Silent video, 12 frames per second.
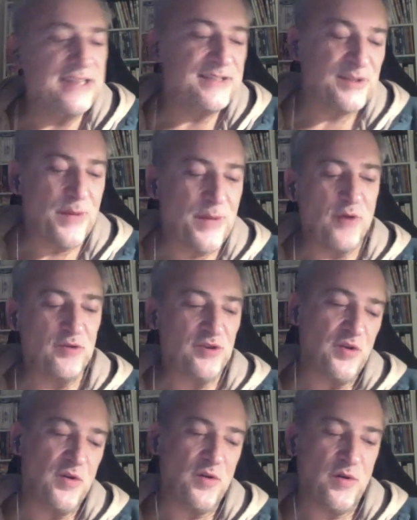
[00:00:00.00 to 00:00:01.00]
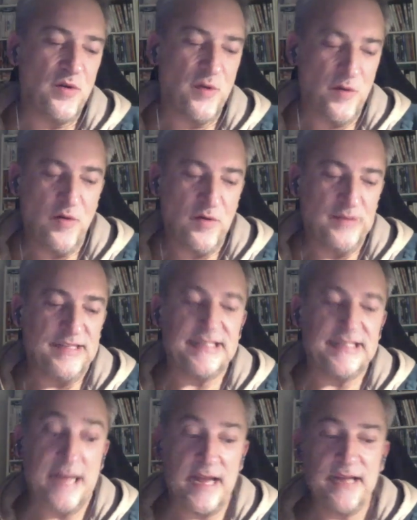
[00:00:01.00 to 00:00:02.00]
It's about these
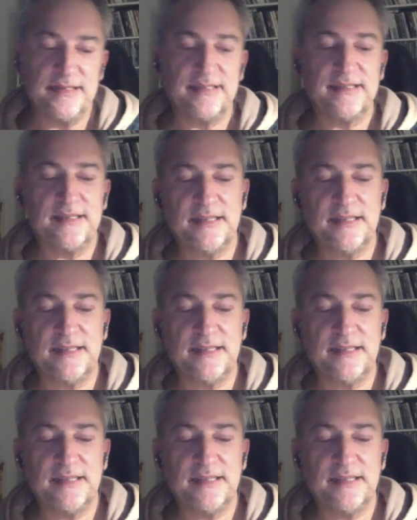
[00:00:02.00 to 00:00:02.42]
days.